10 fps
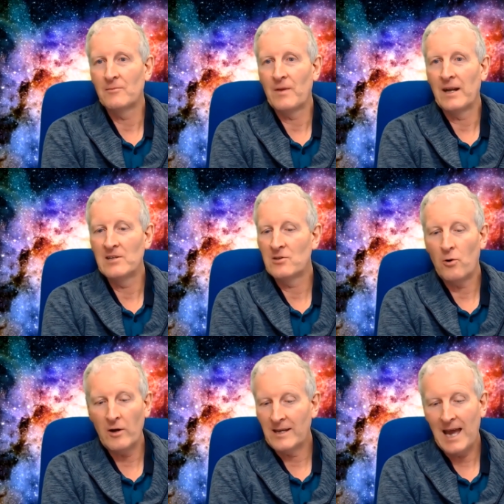And He's
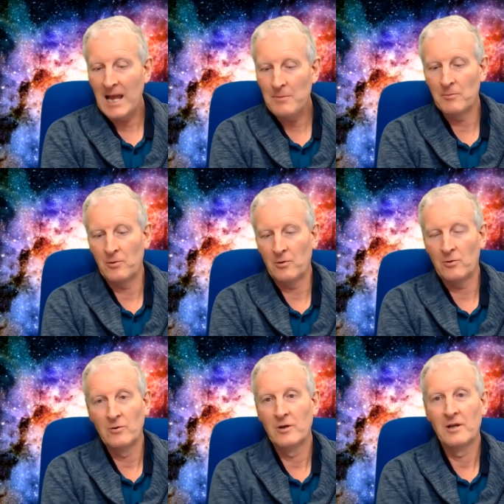quite
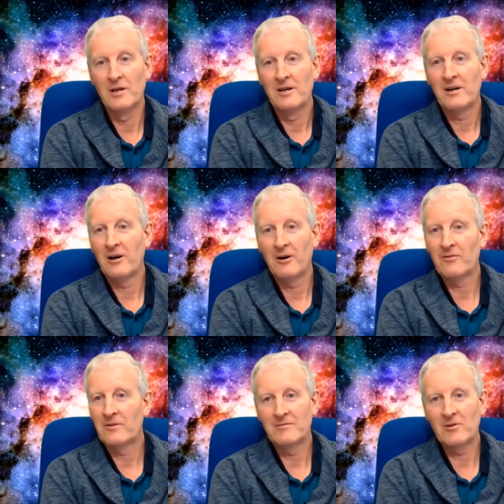capable of
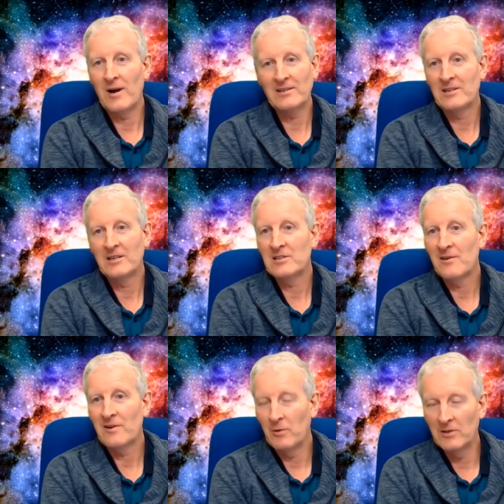directing us if
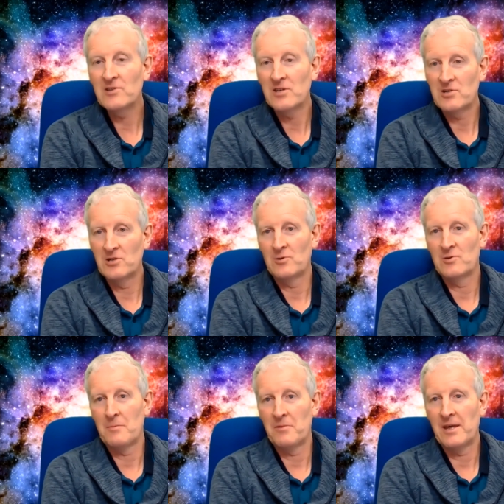He wants us to do
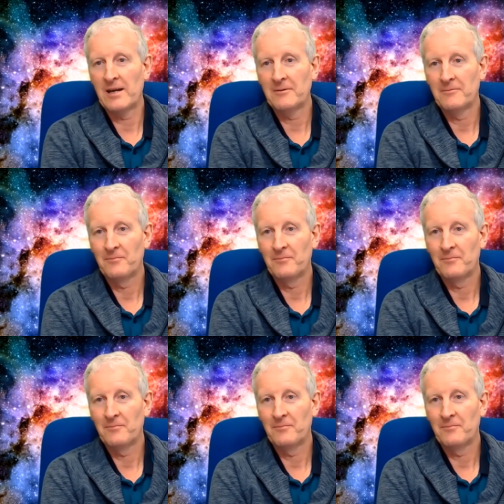something.